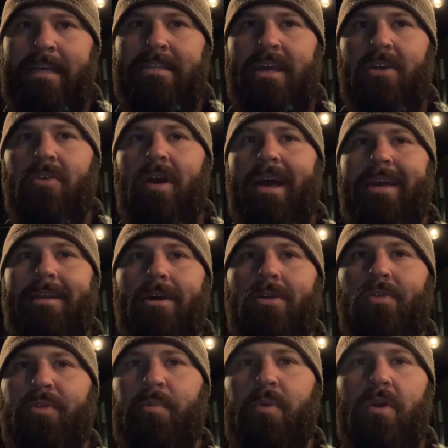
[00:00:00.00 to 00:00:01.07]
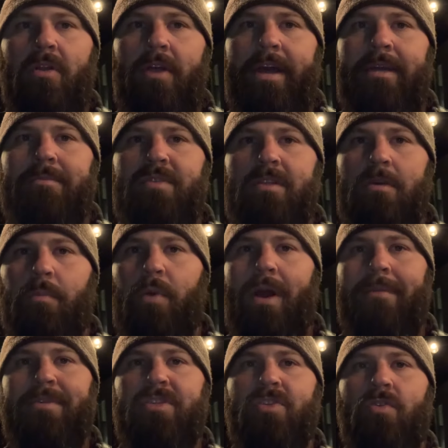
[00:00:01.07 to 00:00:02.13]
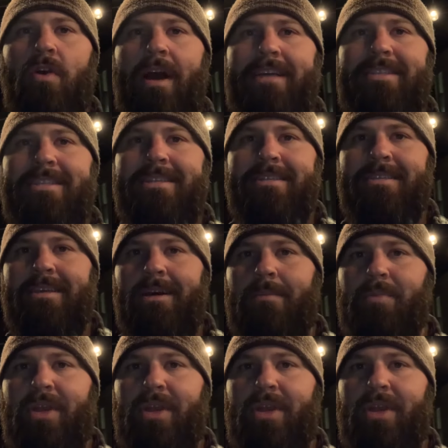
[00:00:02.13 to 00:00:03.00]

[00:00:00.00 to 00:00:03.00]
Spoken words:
Zechariah not only proclaims that the promised Christ has come,